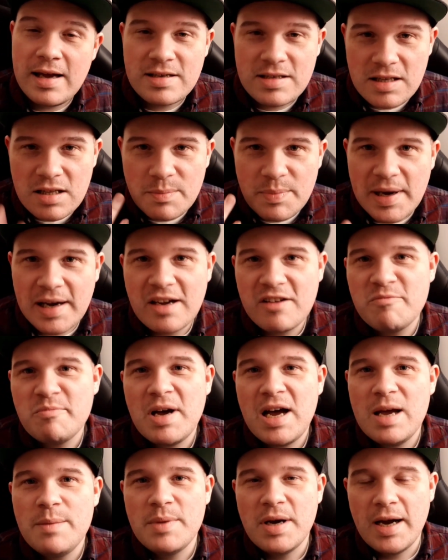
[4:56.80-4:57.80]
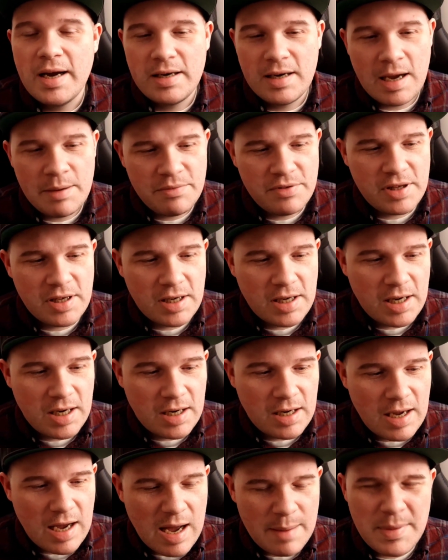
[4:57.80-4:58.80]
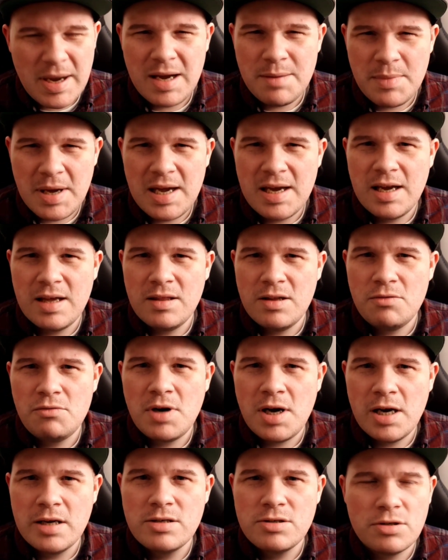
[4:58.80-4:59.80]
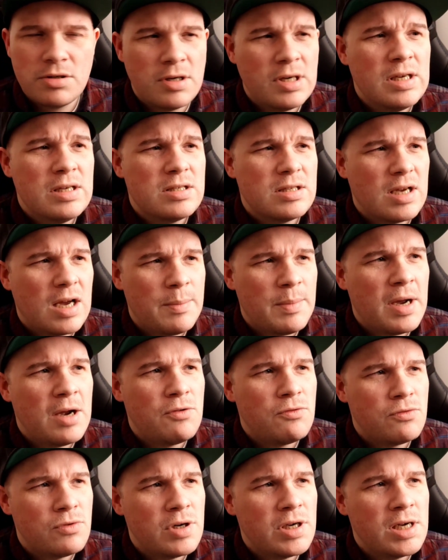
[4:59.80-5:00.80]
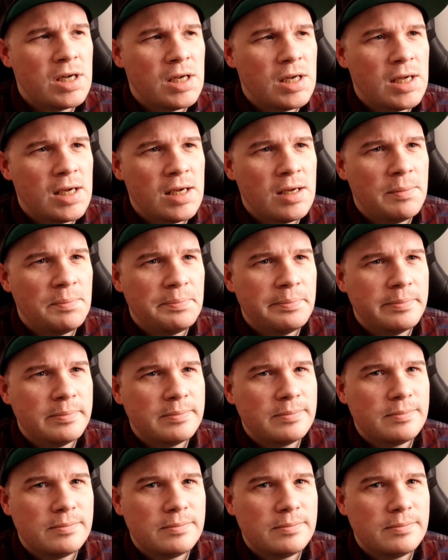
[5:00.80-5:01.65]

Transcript: it's at the back of my mind. I'm thinking, am I making the right choice? Am I really,